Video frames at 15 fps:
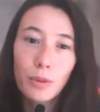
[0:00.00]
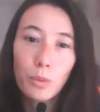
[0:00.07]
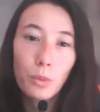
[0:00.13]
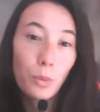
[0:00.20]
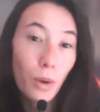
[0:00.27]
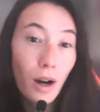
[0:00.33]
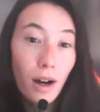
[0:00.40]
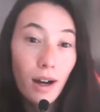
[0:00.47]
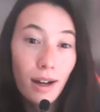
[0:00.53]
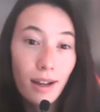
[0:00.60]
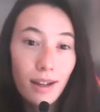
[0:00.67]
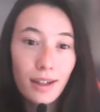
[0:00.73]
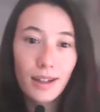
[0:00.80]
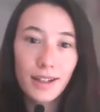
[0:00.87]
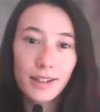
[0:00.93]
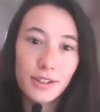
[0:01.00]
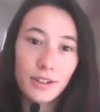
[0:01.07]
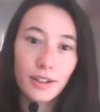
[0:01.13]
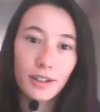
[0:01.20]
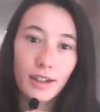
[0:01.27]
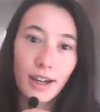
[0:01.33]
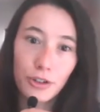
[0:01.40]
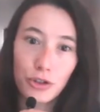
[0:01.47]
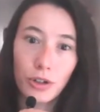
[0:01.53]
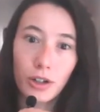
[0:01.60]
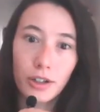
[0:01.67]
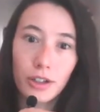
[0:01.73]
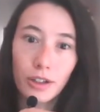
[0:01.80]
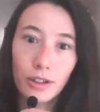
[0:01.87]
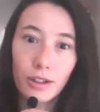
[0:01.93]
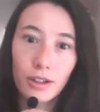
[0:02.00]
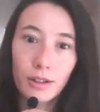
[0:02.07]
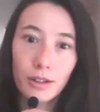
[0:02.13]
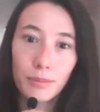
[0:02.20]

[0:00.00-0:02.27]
why it's the extraocular